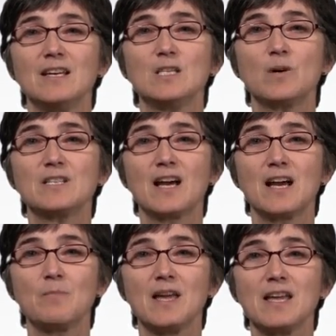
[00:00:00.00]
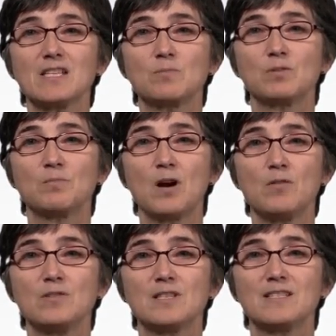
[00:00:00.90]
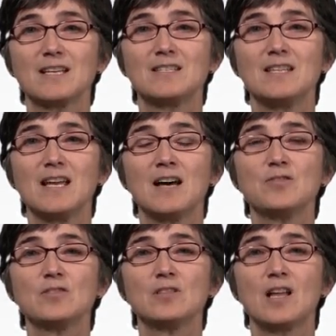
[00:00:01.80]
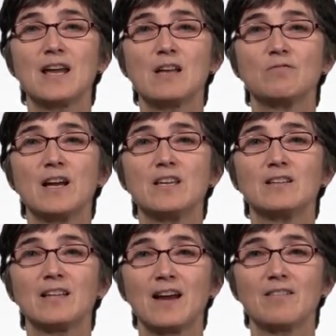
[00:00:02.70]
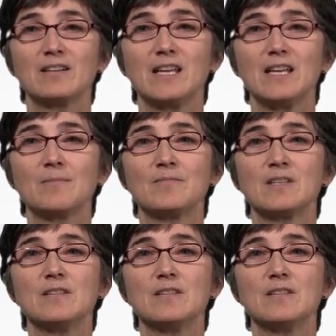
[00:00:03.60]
is what Timaeus proposes as the underlying regularity